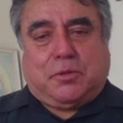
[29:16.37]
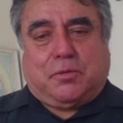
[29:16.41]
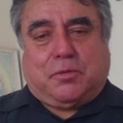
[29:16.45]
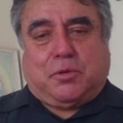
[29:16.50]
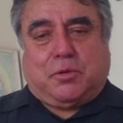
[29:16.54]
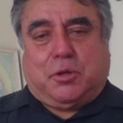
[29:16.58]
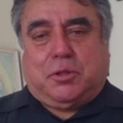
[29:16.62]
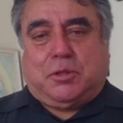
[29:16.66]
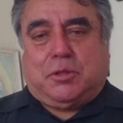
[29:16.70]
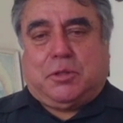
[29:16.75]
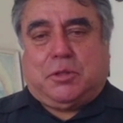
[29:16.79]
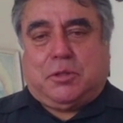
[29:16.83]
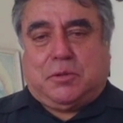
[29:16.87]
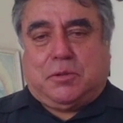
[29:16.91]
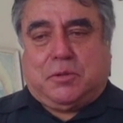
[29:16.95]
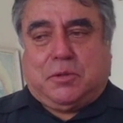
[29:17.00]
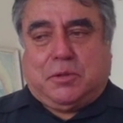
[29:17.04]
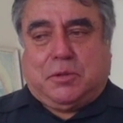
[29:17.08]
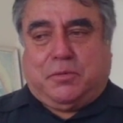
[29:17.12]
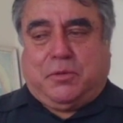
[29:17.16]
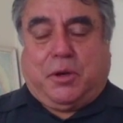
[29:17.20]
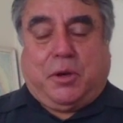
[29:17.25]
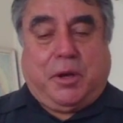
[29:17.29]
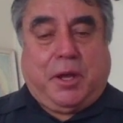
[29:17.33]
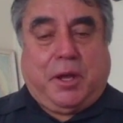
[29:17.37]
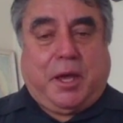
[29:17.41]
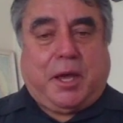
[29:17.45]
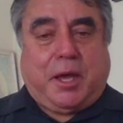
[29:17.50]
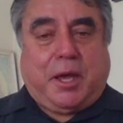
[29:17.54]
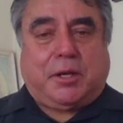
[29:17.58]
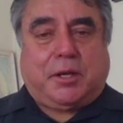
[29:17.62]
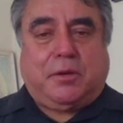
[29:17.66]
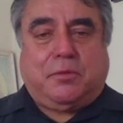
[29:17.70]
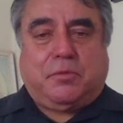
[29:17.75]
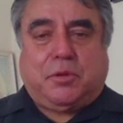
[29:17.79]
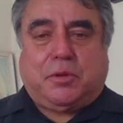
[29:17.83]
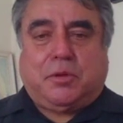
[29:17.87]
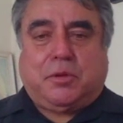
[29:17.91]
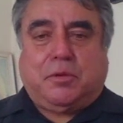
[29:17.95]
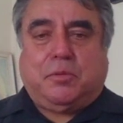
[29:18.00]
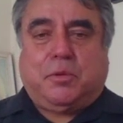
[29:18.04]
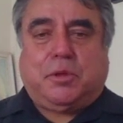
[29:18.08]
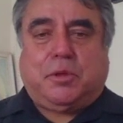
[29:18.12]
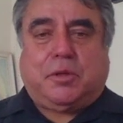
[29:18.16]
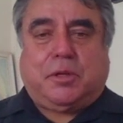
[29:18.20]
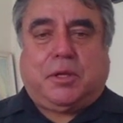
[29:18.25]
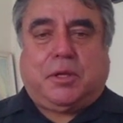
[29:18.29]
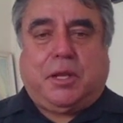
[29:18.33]
of course, is very active with
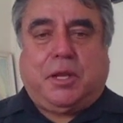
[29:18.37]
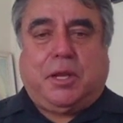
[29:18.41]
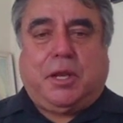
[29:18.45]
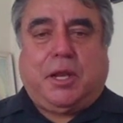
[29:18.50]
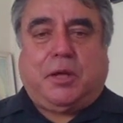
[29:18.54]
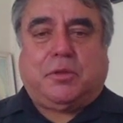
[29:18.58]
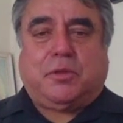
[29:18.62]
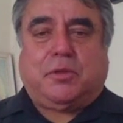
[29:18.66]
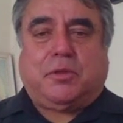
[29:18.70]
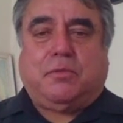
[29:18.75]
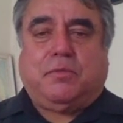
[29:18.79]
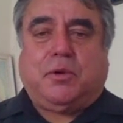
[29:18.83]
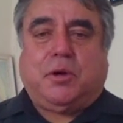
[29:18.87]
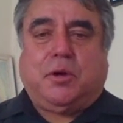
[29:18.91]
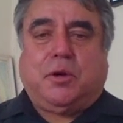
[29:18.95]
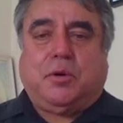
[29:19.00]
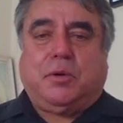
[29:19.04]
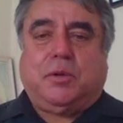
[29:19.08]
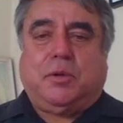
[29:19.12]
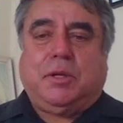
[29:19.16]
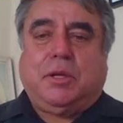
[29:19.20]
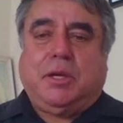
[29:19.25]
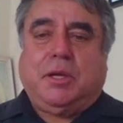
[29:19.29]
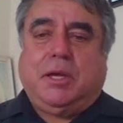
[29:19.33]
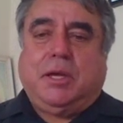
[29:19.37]
getting out the vote,